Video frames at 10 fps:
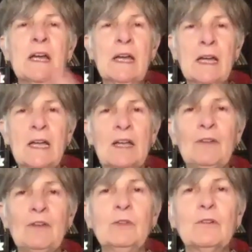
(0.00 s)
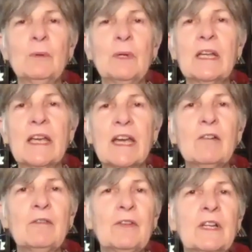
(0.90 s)
if you look really
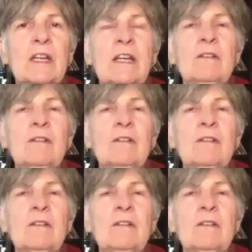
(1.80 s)
carefully,